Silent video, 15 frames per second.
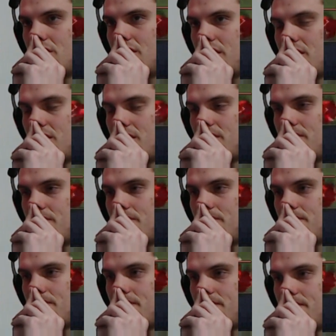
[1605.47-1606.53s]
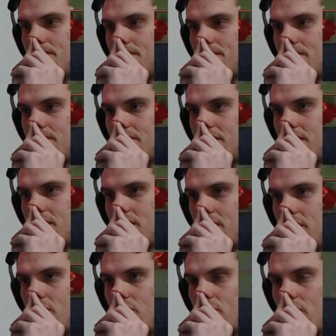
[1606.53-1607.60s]
Let's see. So
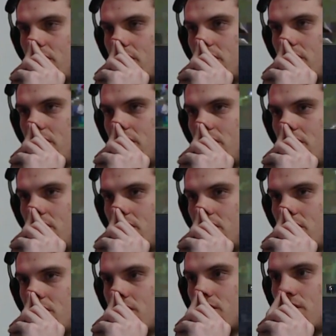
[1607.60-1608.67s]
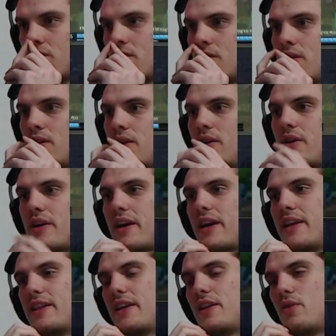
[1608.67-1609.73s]
are looking there. Okay,
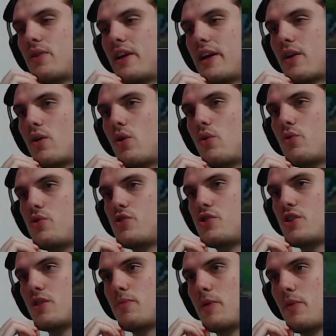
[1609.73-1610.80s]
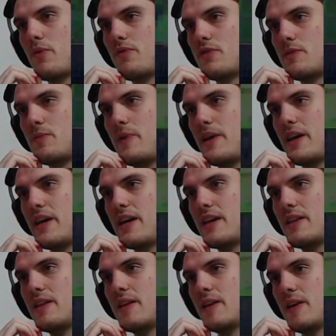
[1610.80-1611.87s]
and then you're like, oh shit, my wave is
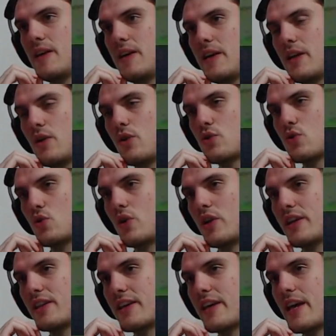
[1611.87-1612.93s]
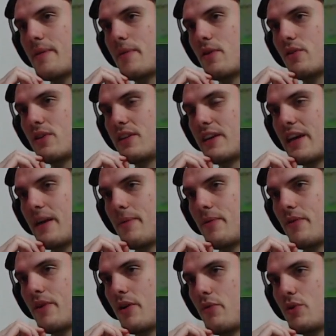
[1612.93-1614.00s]
bad. And I also don't like the camera. Look at the camera
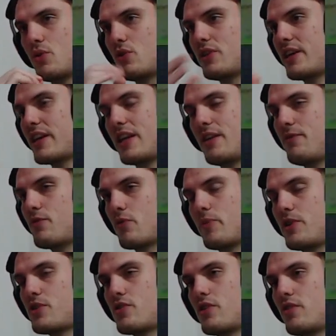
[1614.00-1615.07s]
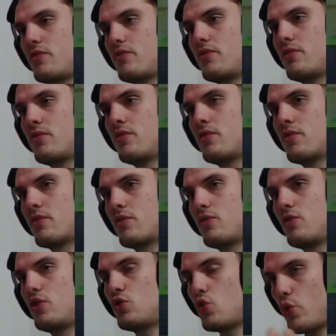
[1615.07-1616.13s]
right now. We don't take any information now.
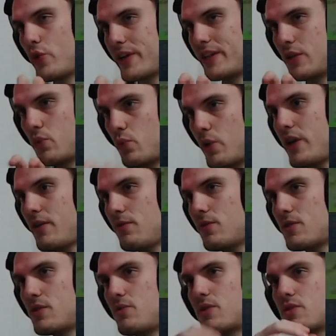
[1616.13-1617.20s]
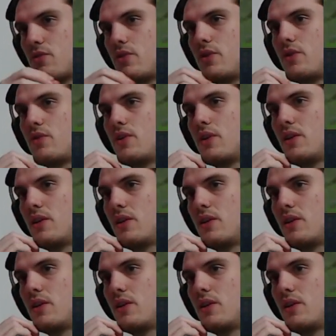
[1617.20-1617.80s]
You need to look yeah. at the wave to see what's going on.